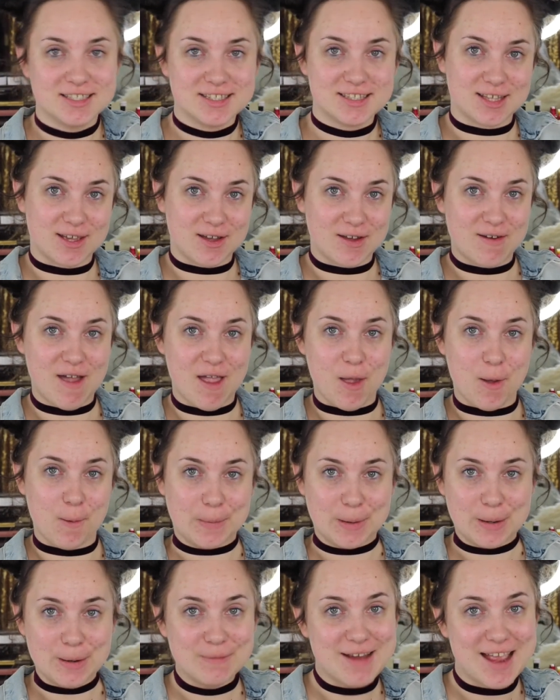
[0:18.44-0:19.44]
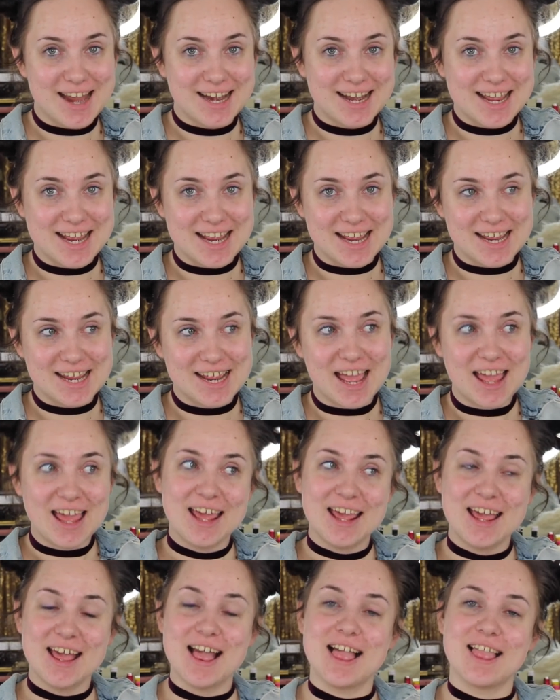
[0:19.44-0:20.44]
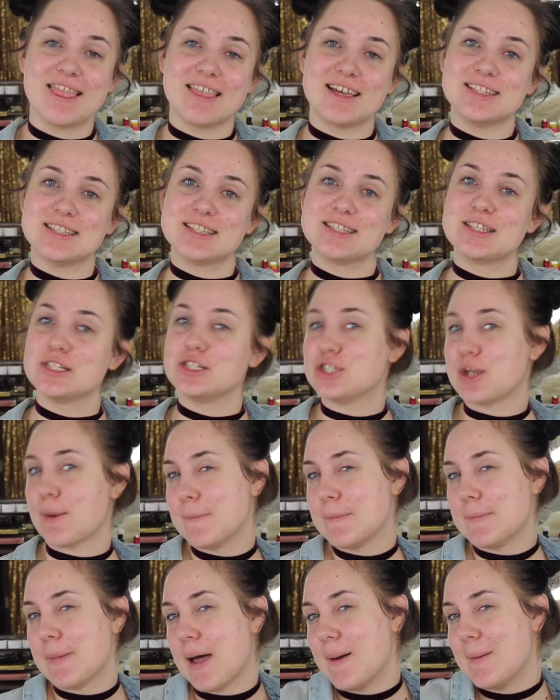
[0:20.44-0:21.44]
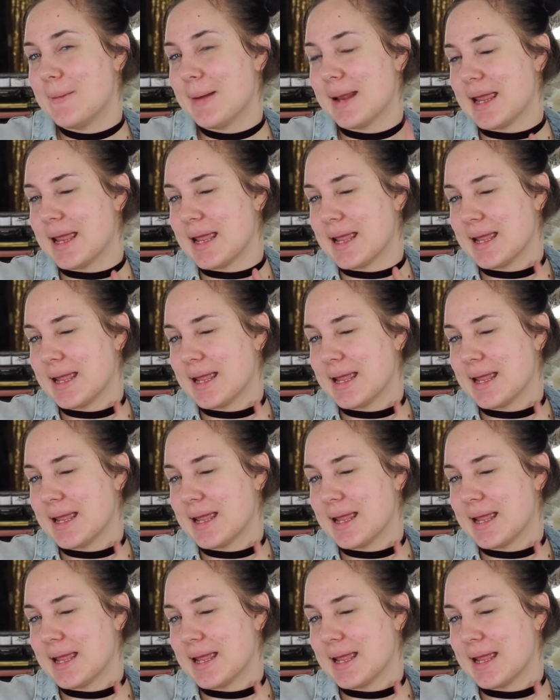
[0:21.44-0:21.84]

So I hope you're ready. Let's jump on in.